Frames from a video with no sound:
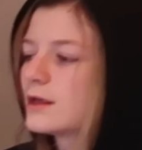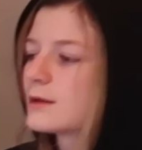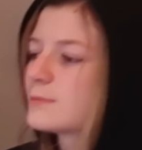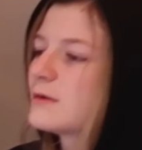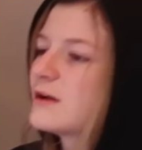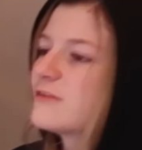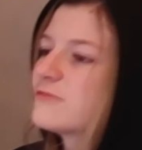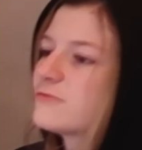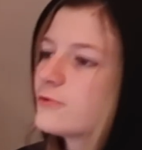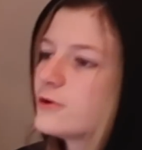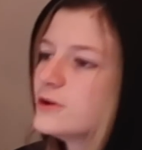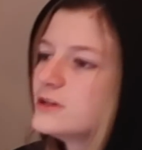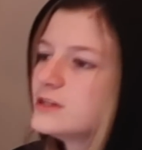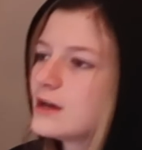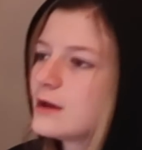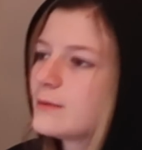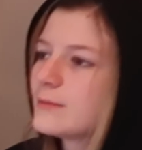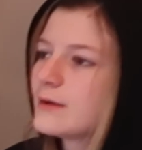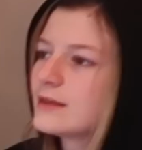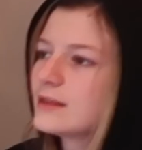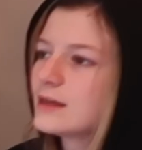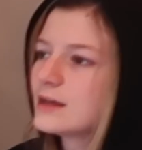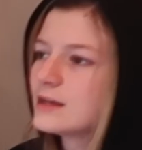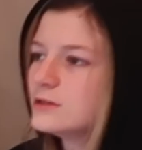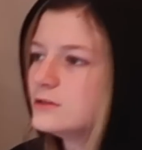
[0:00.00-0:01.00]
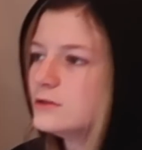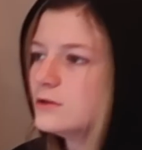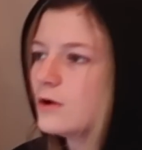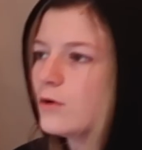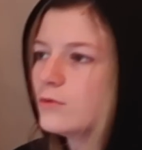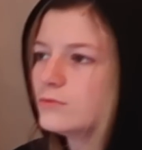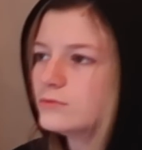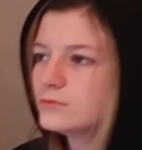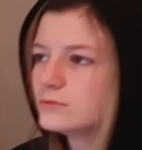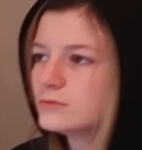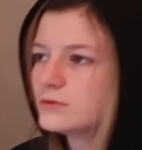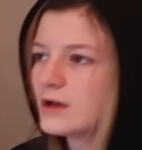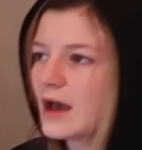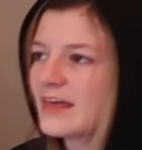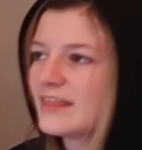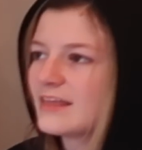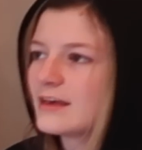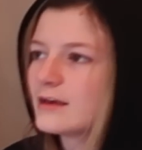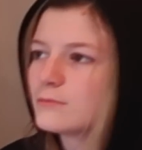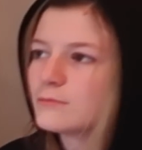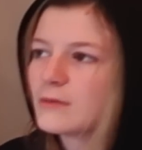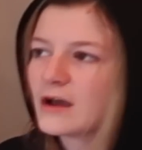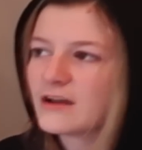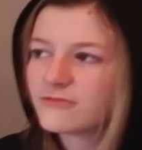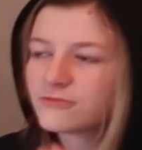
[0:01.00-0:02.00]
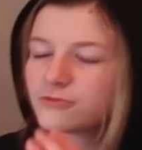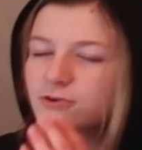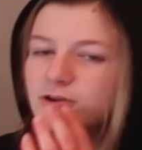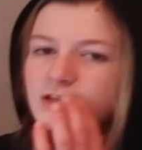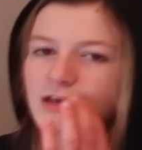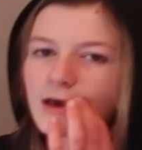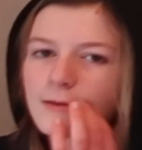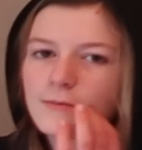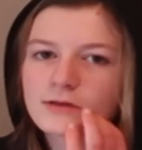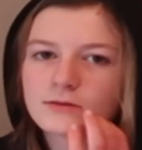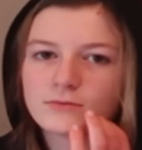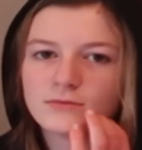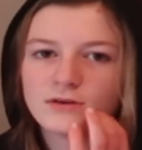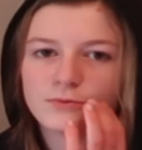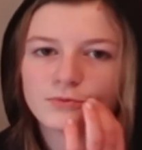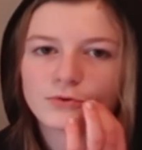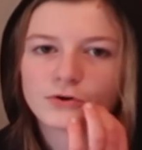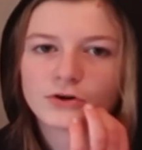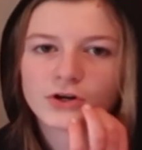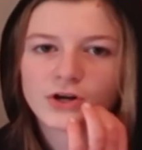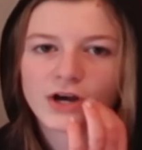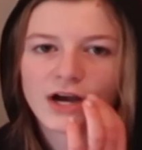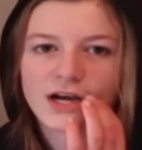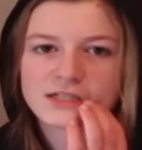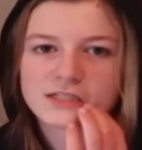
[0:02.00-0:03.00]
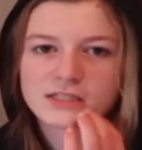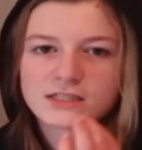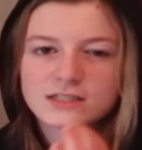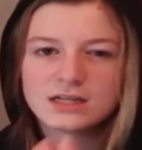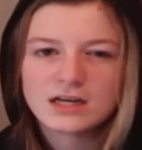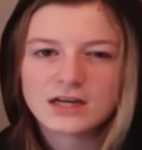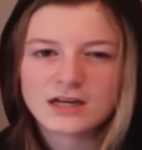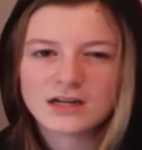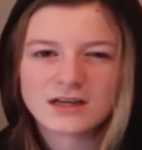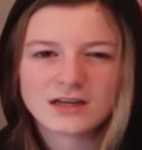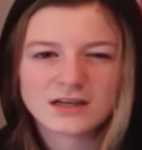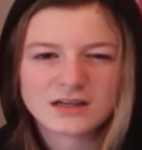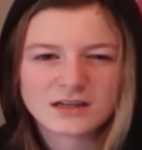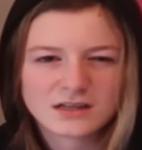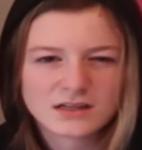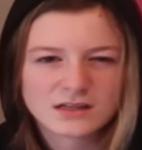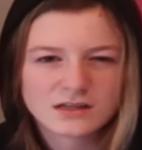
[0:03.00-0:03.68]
Like, my free time, I, like, don't, I, like, my free time is me procrastinating.